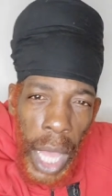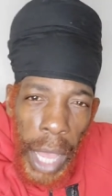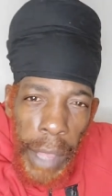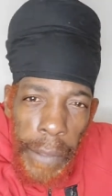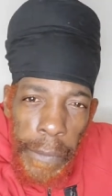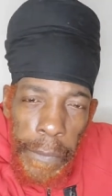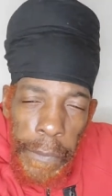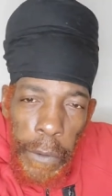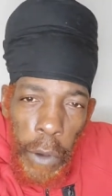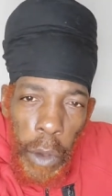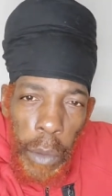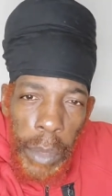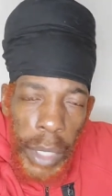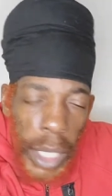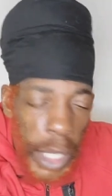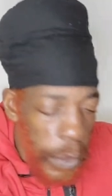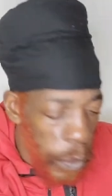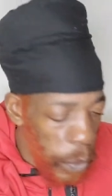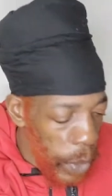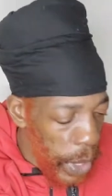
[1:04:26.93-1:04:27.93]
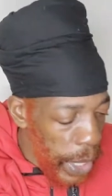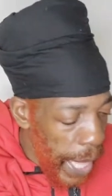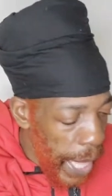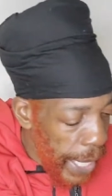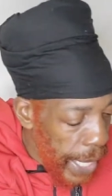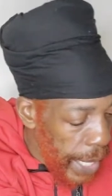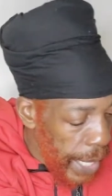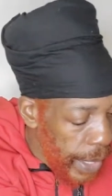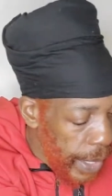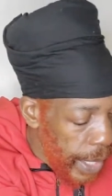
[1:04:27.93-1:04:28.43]
and 4 minutes. Well,
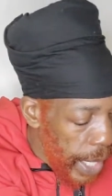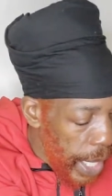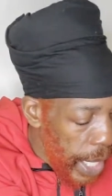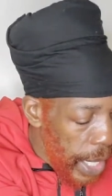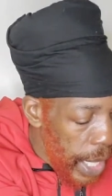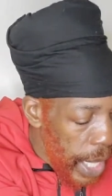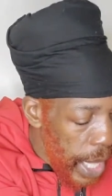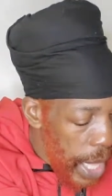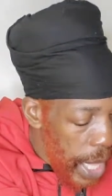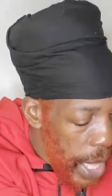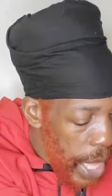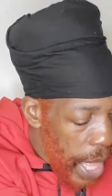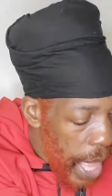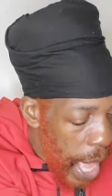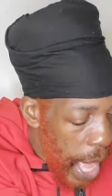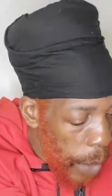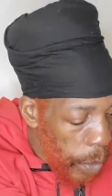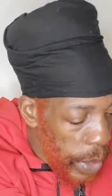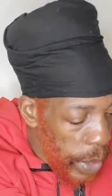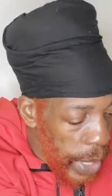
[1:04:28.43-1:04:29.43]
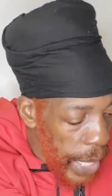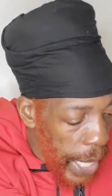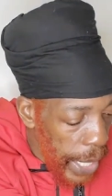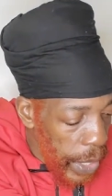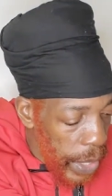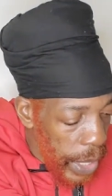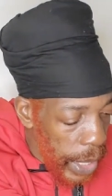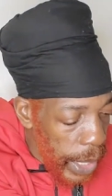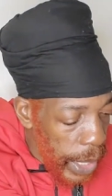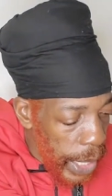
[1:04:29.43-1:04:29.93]
like I said, I was not
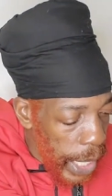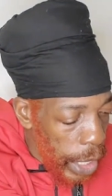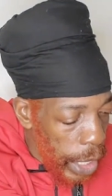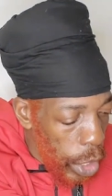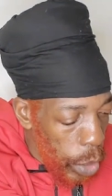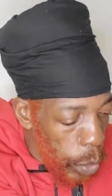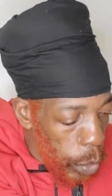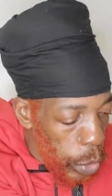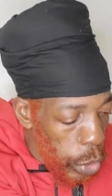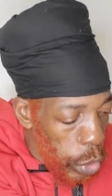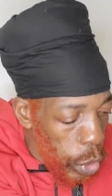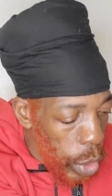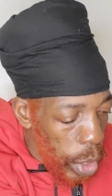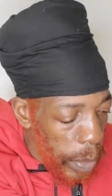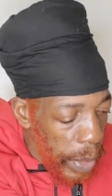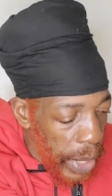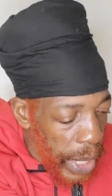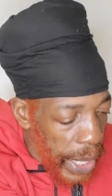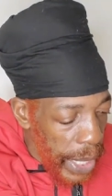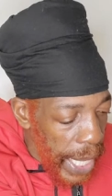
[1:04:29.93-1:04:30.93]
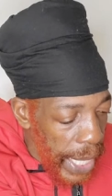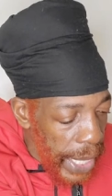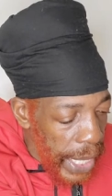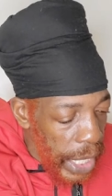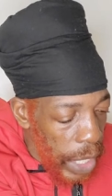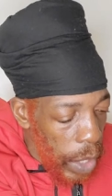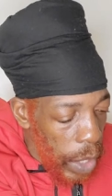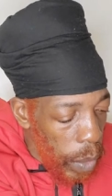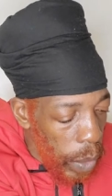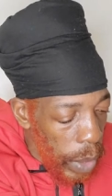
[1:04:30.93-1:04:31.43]
going to stay long with y'all because I
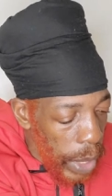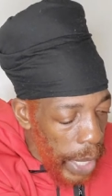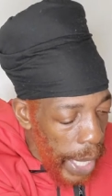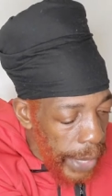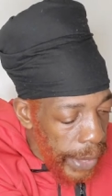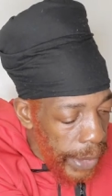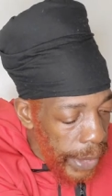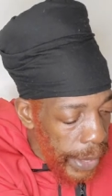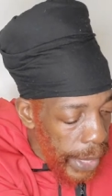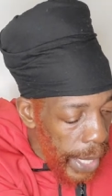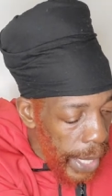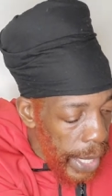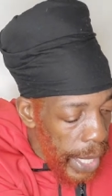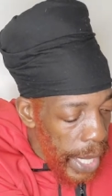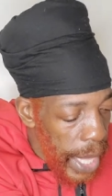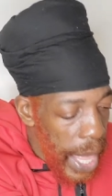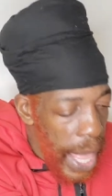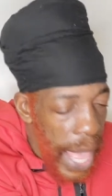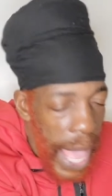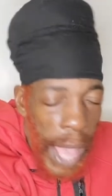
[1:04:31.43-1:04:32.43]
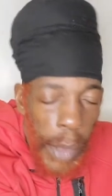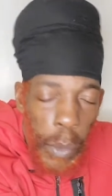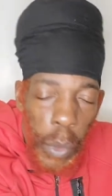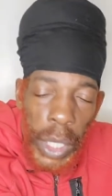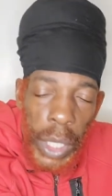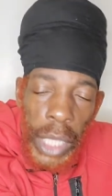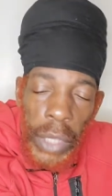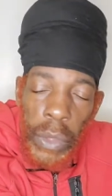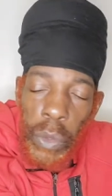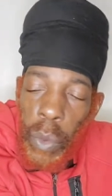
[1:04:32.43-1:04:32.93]
did a whole lot today. I
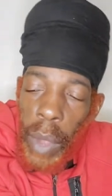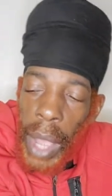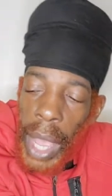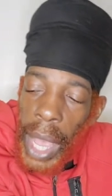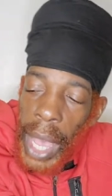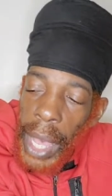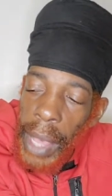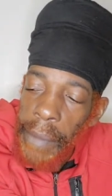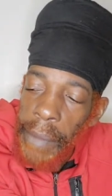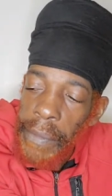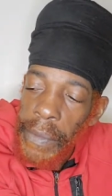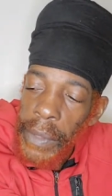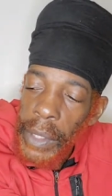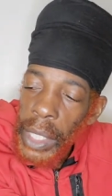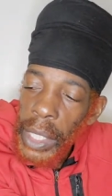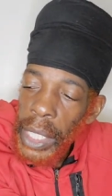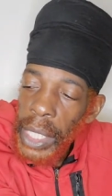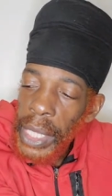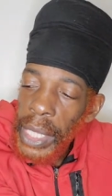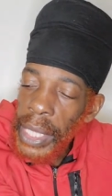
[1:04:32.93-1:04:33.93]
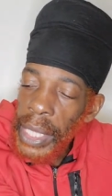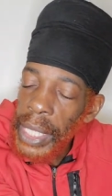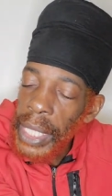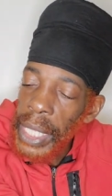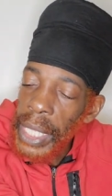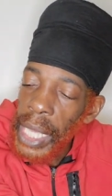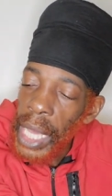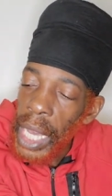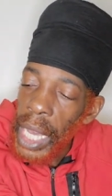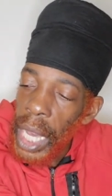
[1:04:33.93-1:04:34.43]
wanted to have
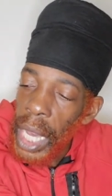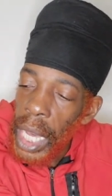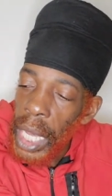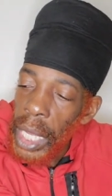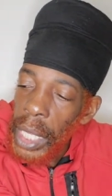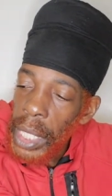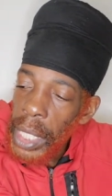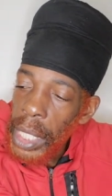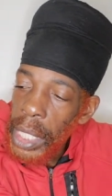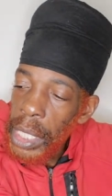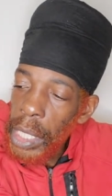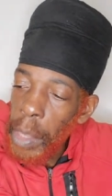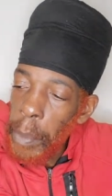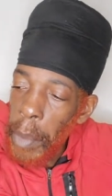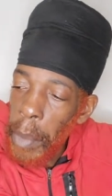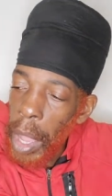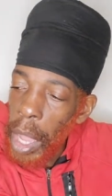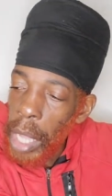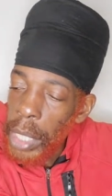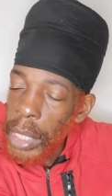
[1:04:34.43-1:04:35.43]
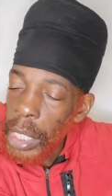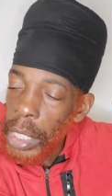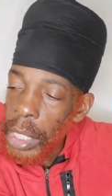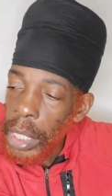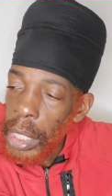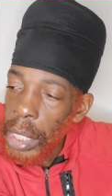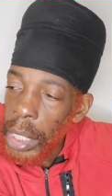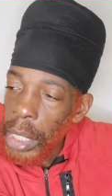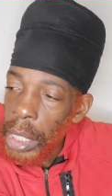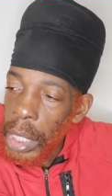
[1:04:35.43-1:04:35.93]
the under
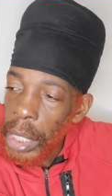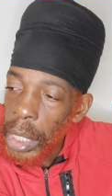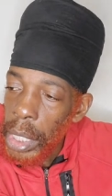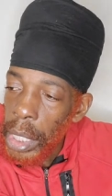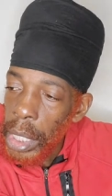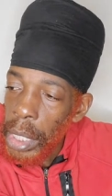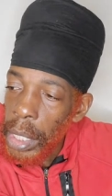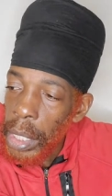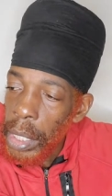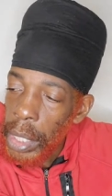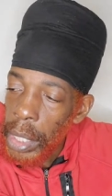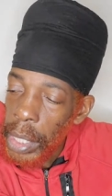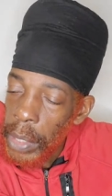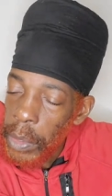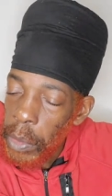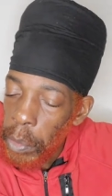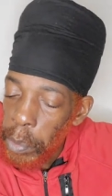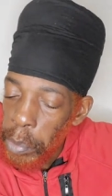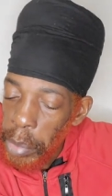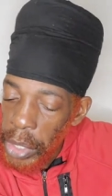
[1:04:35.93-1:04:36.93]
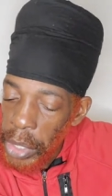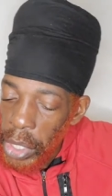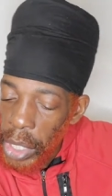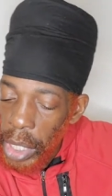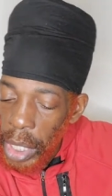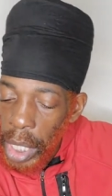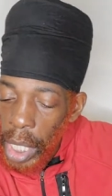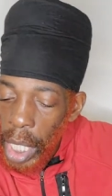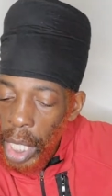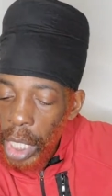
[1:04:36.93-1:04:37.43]
the
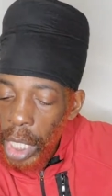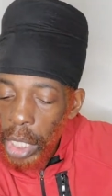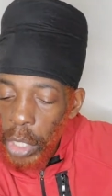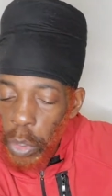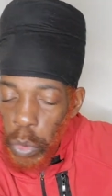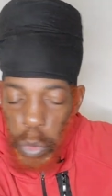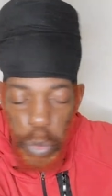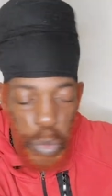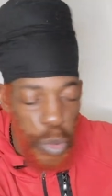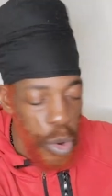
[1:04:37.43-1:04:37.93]
disobedient, the